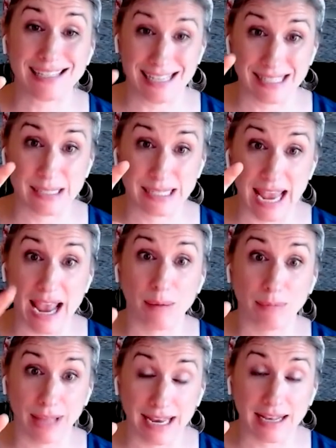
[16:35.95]
as scam
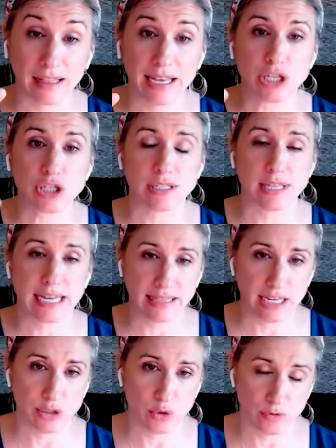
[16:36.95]
likely, just like they
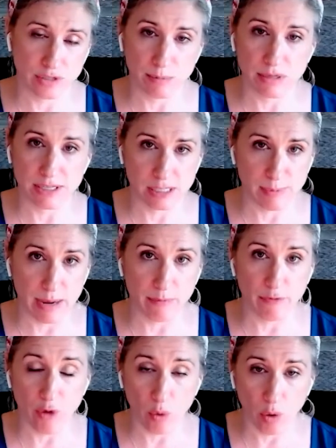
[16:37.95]
do for some of the spam
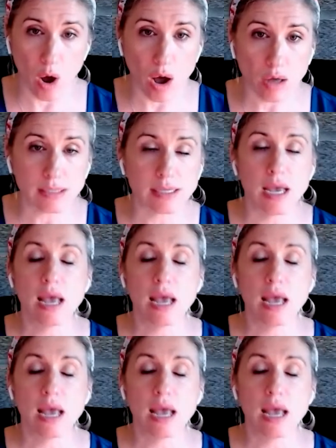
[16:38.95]
phone calls.